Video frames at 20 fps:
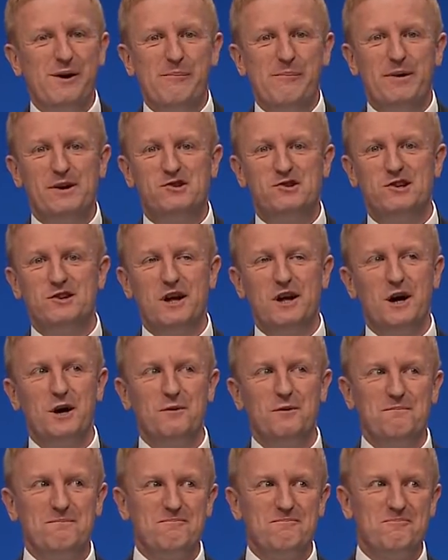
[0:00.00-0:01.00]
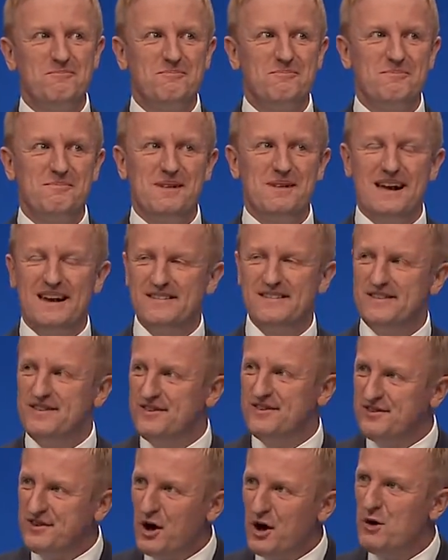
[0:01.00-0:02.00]
But you know, it's
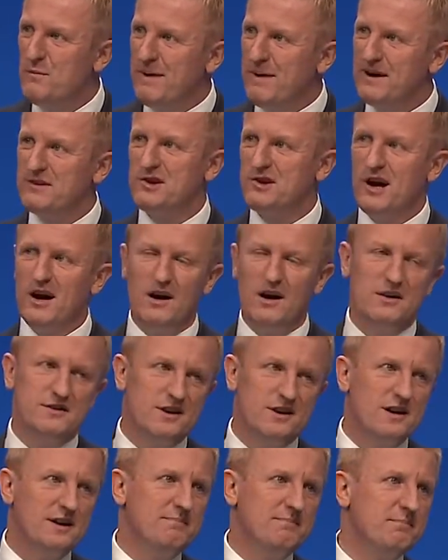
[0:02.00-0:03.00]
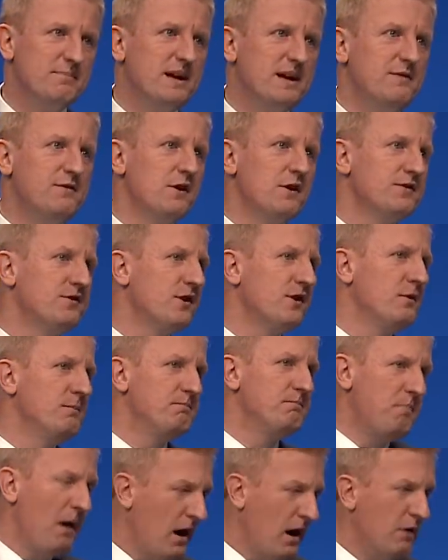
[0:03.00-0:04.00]
so much harder if you're so
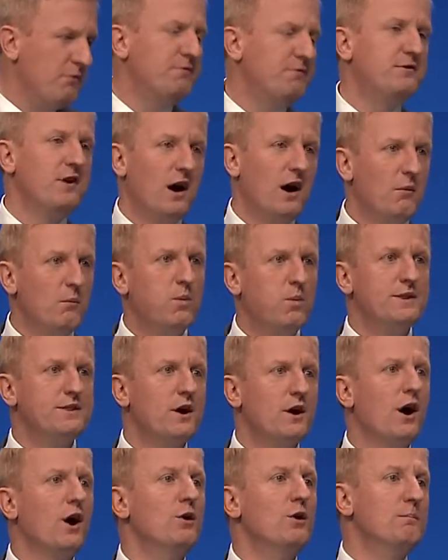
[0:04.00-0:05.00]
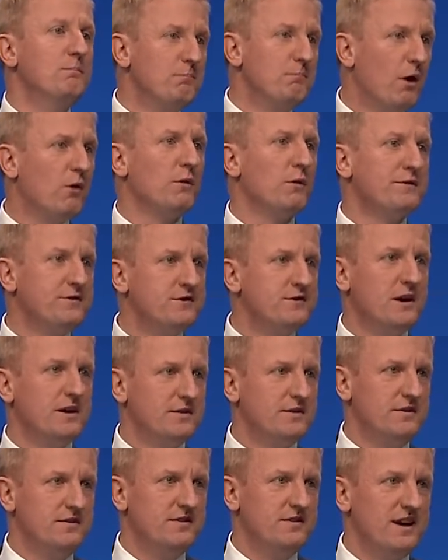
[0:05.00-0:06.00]
puffed up with your own moral
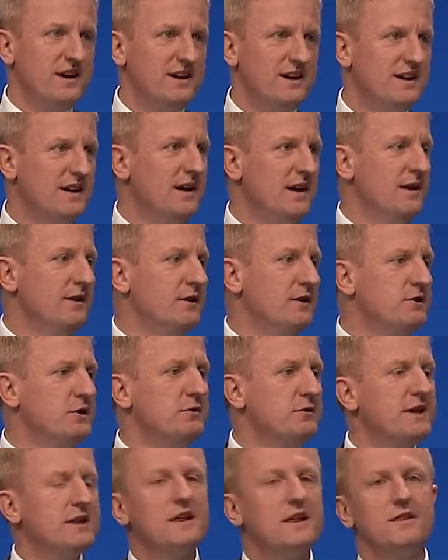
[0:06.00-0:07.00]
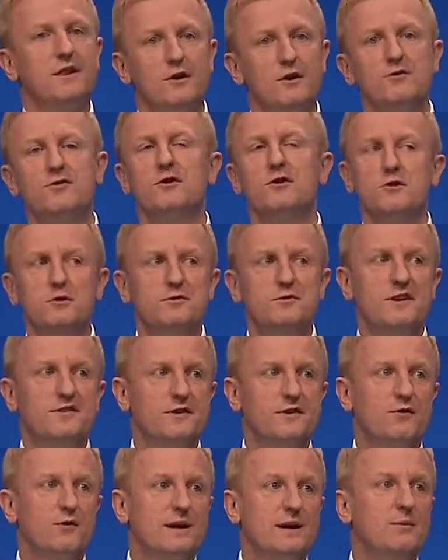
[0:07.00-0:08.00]
certainty that you think that those that you
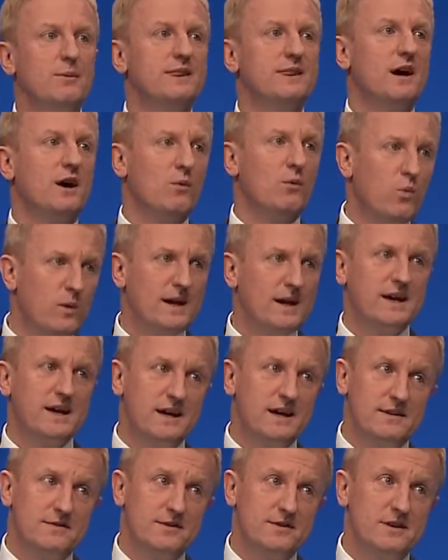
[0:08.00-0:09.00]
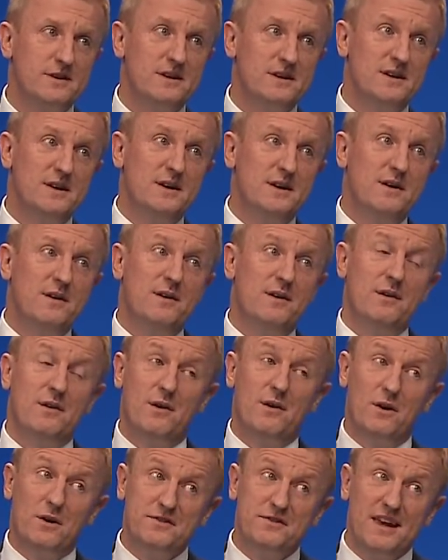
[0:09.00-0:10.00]
disagree with are wicked,
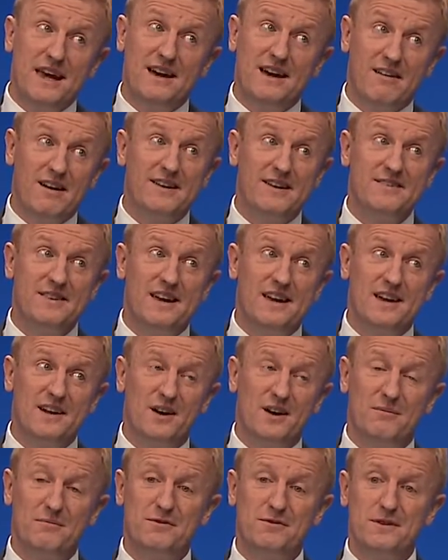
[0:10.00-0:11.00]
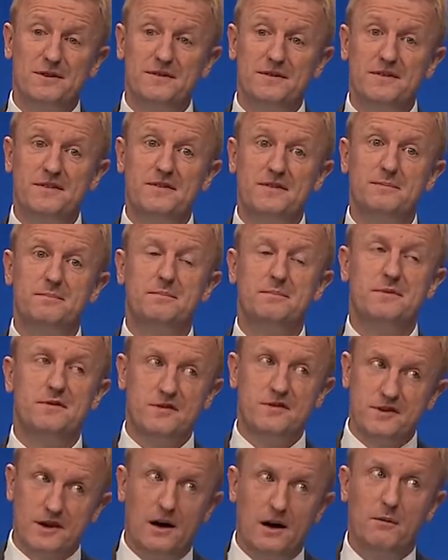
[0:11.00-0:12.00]
or dare I say it, Conference,
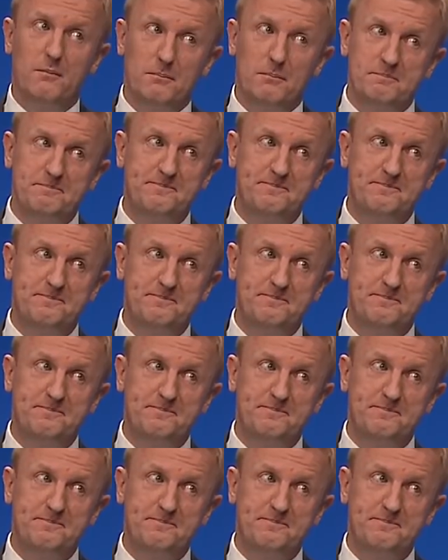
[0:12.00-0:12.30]
scum.